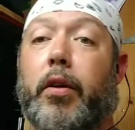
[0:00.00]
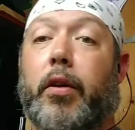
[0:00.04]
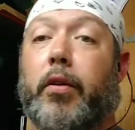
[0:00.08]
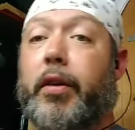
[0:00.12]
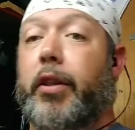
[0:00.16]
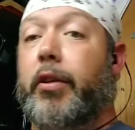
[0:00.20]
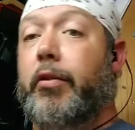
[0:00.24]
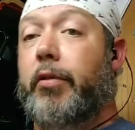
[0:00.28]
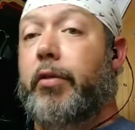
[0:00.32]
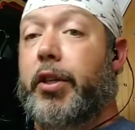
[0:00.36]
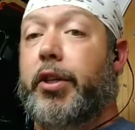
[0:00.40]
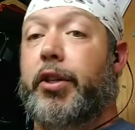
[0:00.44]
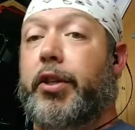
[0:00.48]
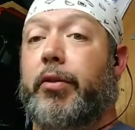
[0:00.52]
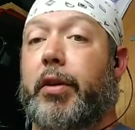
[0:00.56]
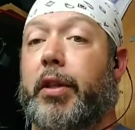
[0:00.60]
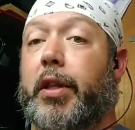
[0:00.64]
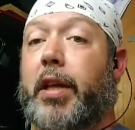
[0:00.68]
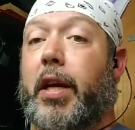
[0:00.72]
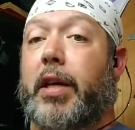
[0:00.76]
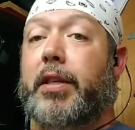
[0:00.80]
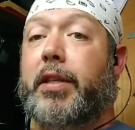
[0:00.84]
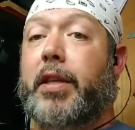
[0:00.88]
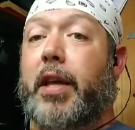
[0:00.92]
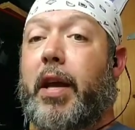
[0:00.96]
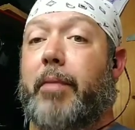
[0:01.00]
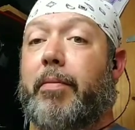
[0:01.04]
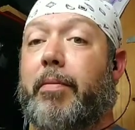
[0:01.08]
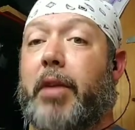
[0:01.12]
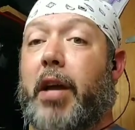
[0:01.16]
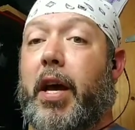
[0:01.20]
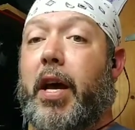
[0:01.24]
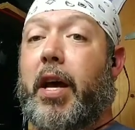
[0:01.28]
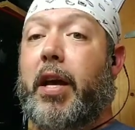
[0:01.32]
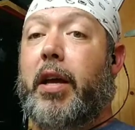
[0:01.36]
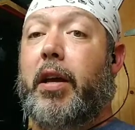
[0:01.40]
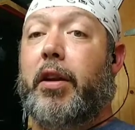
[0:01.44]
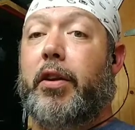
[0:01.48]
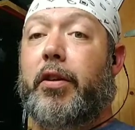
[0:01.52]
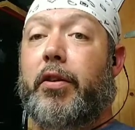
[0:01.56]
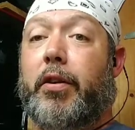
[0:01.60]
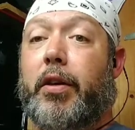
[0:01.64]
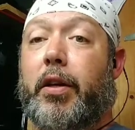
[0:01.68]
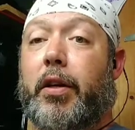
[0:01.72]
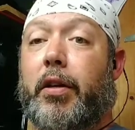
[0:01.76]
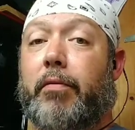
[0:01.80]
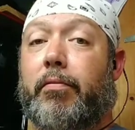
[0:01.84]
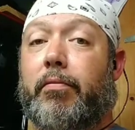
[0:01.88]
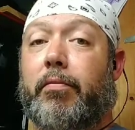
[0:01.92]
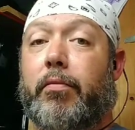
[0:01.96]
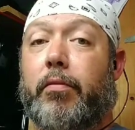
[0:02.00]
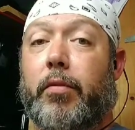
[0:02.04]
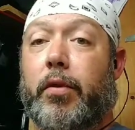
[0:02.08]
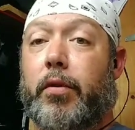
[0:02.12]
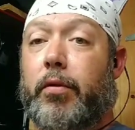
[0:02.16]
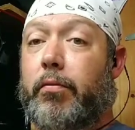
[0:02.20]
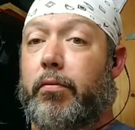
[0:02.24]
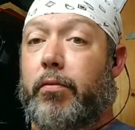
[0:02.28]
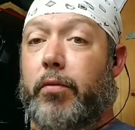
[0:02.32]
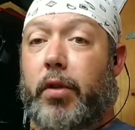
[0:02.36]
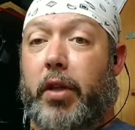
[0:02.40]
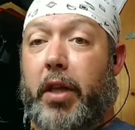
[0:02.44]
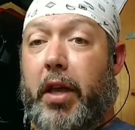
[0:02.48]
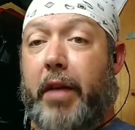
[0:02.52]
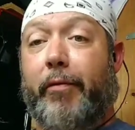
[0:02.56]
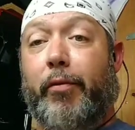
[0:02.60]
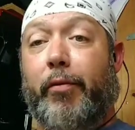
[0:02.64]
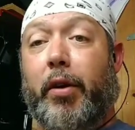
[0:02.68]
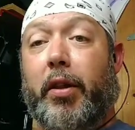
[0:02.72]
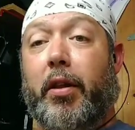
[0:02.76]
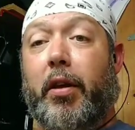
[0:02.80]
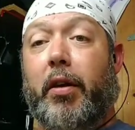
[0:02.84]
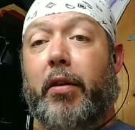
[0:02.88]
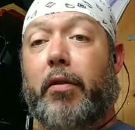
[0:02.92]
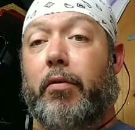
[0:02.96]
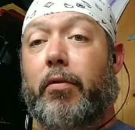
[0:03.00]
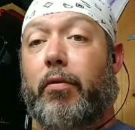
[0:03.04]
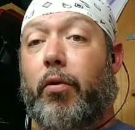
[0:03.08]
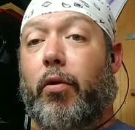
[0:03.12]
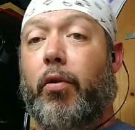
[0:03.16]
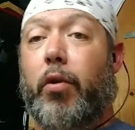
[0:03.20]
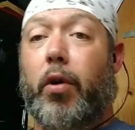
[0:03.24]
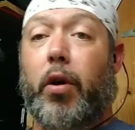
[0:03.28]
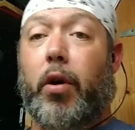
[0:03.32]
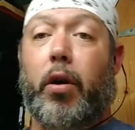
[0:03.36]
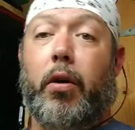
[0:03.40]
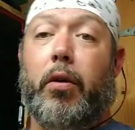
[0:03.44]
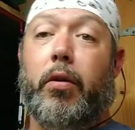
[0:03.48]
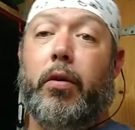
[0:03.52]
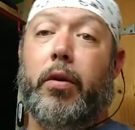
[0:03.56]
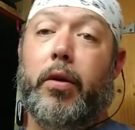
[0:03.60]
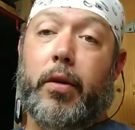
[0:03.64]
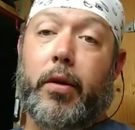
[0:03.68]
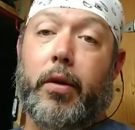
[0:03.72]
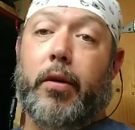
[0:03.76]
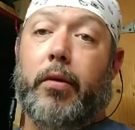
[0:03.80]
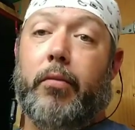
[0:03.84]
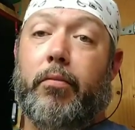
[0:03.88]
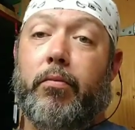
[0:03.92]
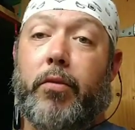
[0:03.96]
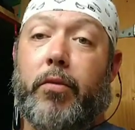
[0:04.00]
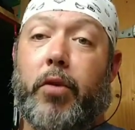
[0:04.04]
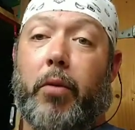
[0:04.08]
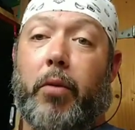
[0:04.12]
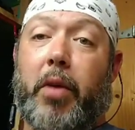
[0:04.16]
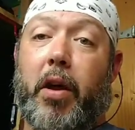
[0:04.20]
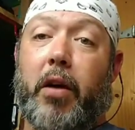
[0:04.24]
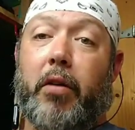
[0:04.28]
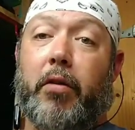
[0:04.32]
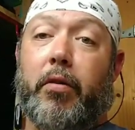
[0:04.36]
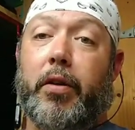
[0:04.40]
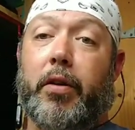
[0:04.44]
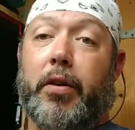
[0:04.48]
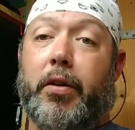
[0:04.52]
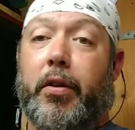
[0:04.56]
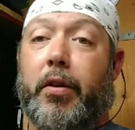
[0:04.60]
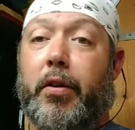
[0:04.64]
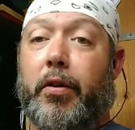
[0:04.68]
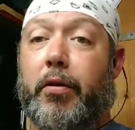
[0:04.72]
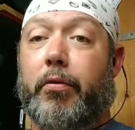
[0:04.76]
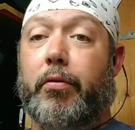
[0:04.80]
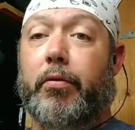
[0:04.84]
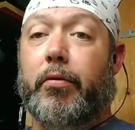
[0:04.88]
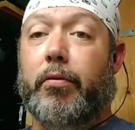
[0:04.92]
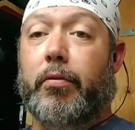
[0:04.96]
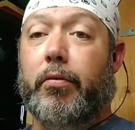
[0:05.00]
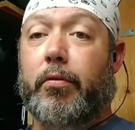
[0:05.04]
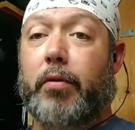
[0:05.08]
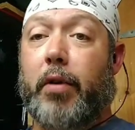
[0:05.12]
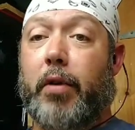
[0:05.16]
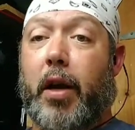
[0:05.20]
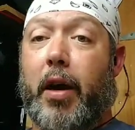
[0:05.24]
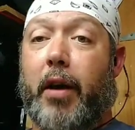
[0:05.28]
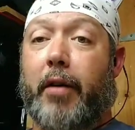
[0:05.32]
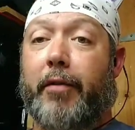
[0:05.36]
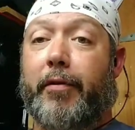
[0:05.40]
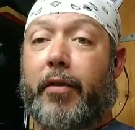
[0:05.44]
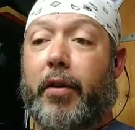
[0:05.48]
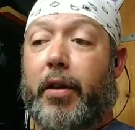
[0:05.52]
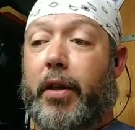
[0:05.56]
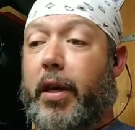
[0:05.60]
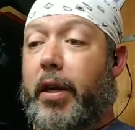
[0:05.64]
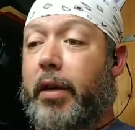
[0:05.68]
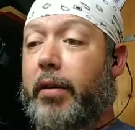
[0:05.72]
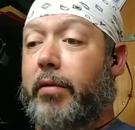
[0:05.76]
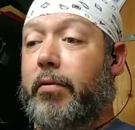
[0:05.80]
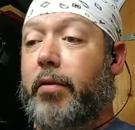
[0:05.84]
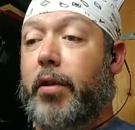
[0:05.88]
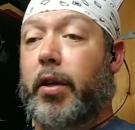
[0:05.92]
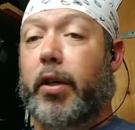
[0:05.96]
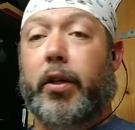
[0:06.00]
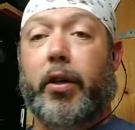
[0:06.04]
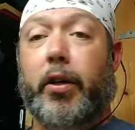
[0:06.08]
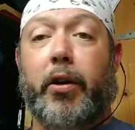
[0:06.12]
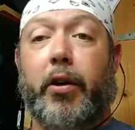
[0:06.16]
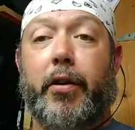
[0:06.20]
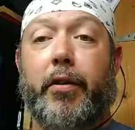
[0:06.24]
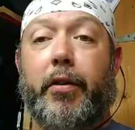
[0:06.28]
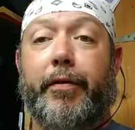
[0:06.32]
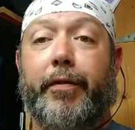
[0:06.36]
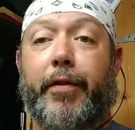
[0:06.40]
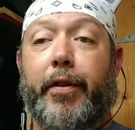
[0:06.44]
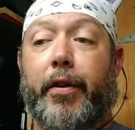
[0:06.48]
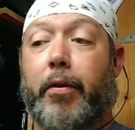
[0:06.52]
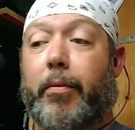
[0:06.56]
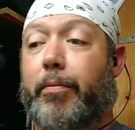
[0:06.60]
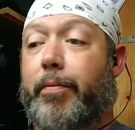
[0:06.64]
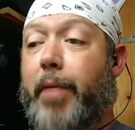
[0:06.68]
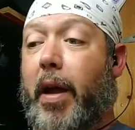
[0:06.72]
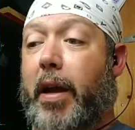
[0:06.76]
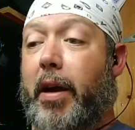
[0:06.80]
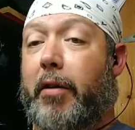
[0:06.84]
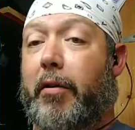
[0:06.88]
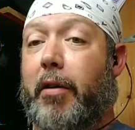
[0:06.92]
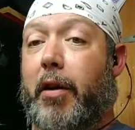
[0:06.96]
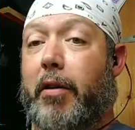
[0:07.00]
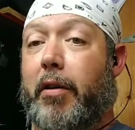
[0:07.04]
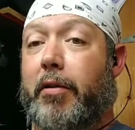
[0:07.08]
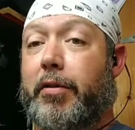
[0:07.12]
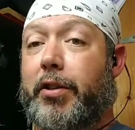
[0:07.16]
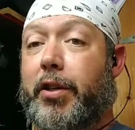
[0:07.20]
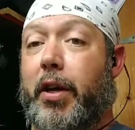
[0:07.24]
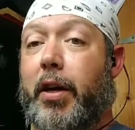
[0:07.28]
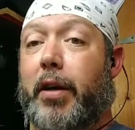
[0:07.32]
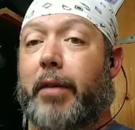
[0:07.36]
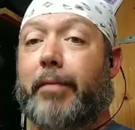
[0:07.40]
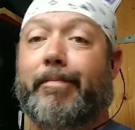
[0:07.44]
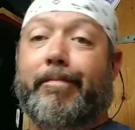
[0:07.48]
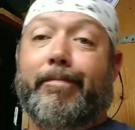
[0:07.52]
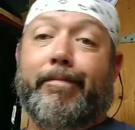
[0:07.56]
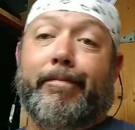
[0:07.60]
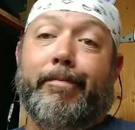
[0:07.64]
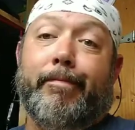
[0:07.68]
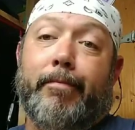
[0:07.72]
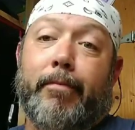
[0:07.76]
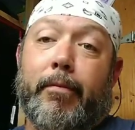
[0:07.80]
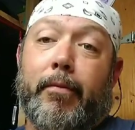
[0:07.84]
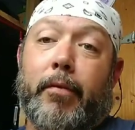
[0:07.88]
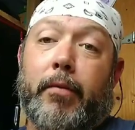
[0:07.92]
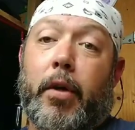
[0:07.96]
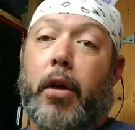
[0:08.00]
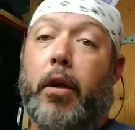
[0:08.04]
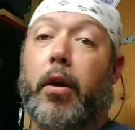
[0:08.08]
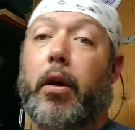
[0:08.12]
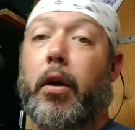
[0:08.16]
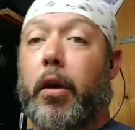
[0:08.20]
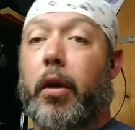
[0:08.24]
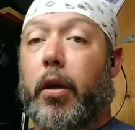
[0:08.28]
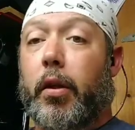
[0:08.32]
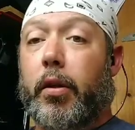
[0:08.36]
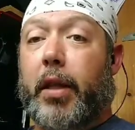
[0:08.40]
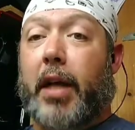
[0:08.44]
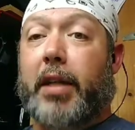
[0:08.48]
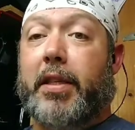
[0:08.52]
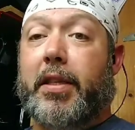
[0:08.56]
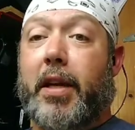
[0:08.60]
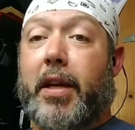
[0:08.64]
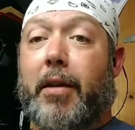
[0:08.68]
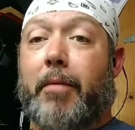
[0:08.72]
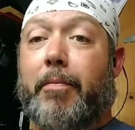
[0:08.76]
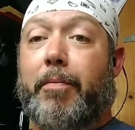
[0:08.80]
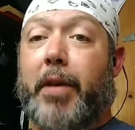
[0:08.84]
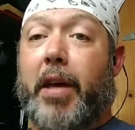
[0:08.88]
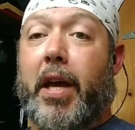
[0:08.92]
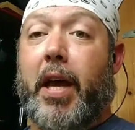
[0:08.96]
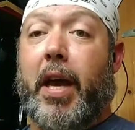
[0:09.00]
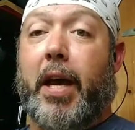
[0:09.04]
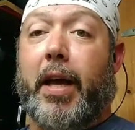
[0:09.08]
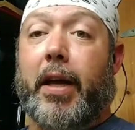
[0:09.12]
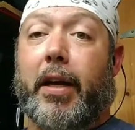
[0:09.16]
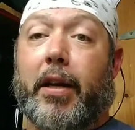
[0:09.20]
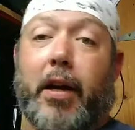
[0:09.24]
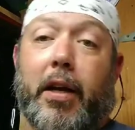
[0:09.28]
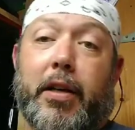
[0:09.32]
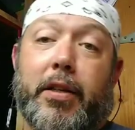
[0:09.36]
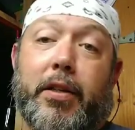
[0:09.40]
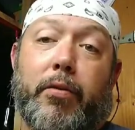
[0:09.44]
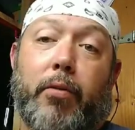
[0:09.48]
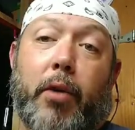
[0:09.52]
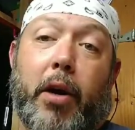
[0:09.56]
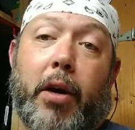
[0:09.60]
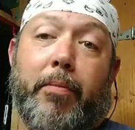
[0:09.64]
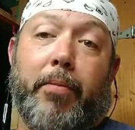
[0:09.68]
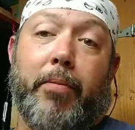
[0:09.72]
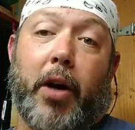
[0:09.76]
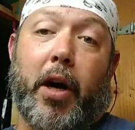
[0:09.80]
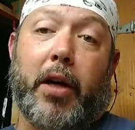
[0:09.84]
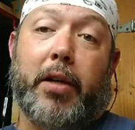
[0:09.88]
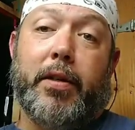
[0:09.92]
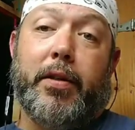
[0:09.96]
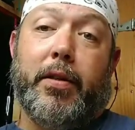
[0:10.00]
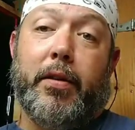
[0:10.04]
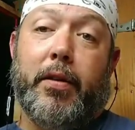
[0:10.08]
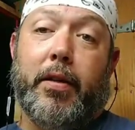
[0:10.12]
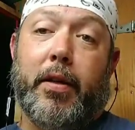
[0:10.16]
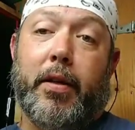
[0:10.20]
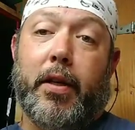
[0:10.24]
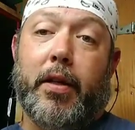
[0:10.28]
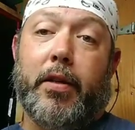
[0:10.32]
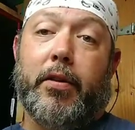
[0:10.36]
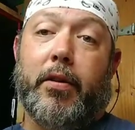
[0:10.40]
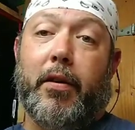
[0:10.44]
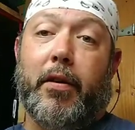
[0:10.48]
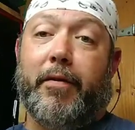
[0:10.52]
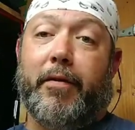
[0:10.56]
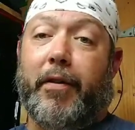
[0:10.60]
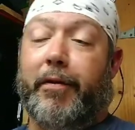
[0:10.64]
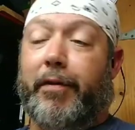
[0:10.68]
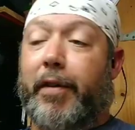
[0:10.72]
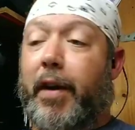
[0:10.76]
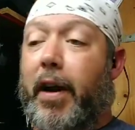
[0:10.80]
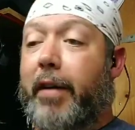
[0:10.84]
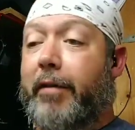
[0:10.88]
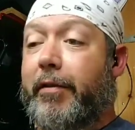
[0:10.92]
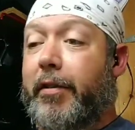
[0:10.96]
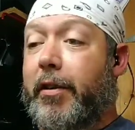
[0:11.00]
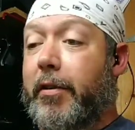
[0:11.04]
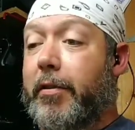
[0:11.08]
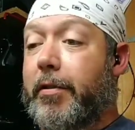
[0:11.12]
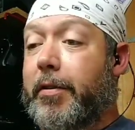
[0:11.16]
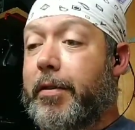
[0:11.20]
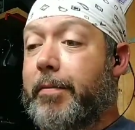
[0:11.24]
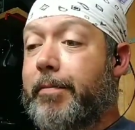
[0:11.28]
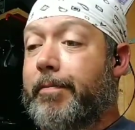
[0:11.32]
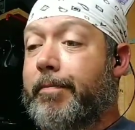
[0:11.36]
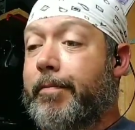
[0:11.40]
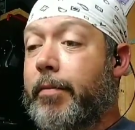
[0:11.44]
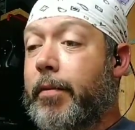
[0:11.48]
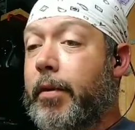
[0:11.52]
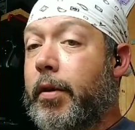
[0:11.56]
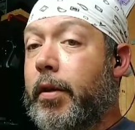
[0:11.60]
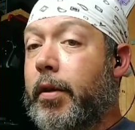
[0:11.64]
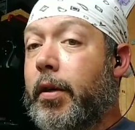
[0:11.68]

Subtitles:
they'll either issue it that same day and you can leave with it, or they'll mail it to you after they clear you for your background check. That's it in PA. It costs $20 and it's good for 5 years.